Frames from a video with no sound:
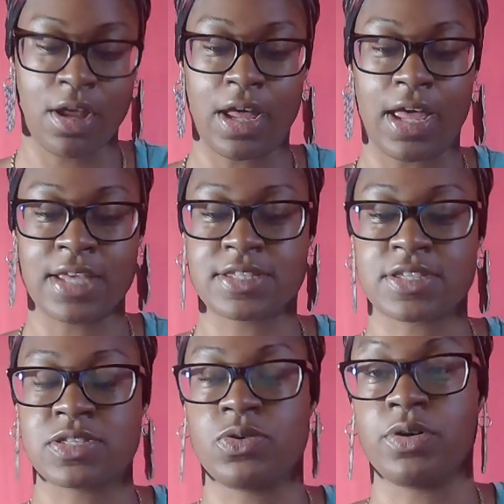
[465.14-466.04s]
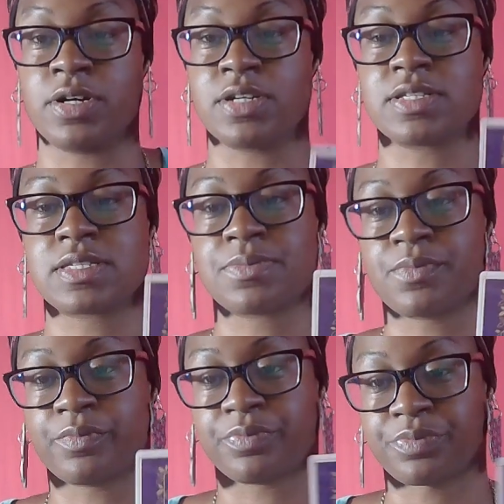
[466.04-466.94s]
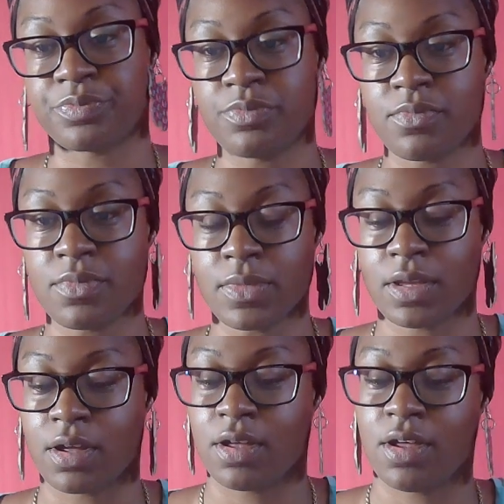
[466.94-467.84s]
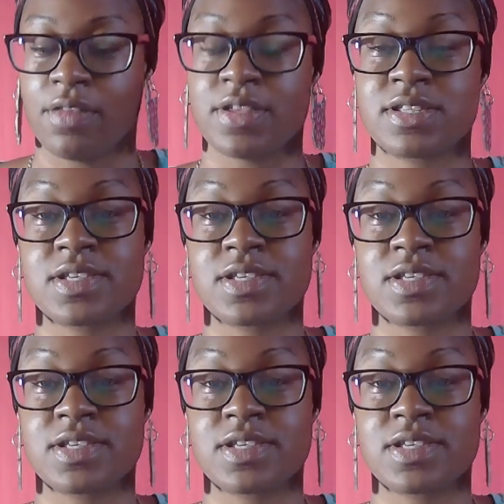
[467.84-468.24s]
Ace of Swords. This